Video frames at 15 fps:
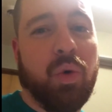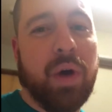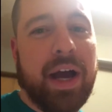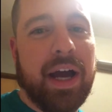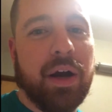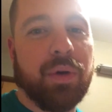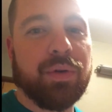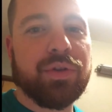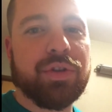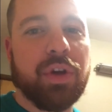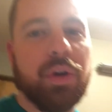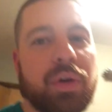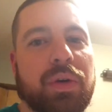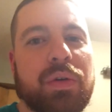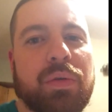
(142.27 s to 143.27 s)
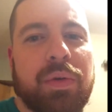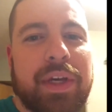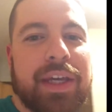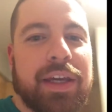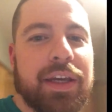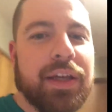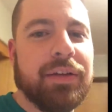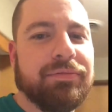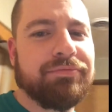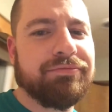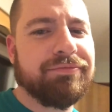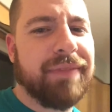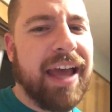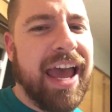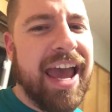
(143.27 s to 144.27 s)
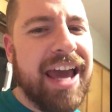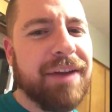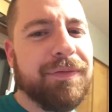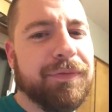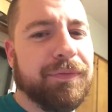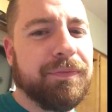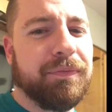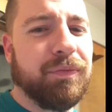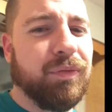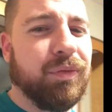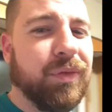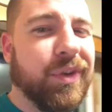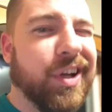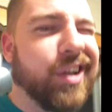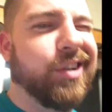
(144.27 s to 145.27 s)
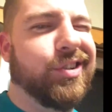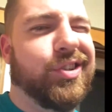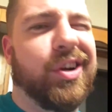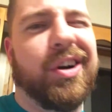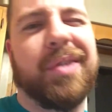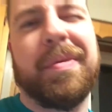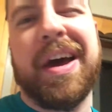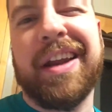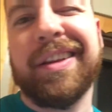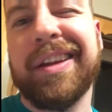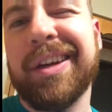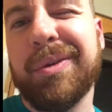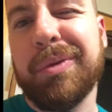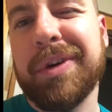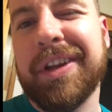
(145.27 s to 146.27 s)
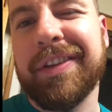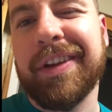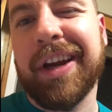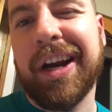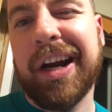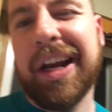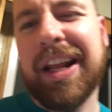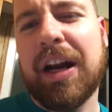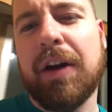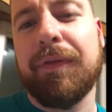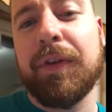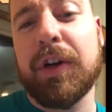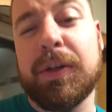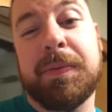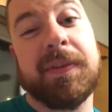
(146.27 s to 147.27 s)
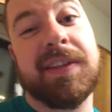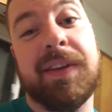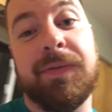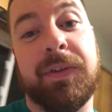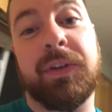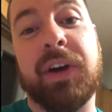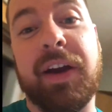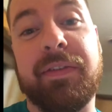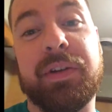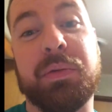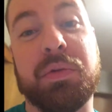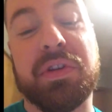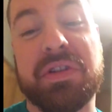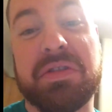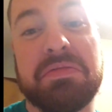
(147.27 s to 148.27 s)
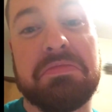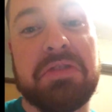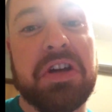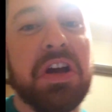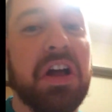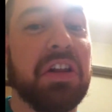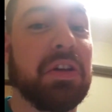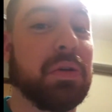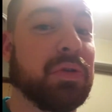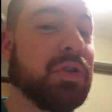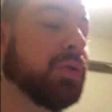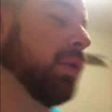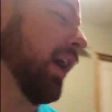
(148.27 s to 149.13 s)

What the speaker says: wow. So we had a certain amount of liquid in there, and our first specific gravity was a little too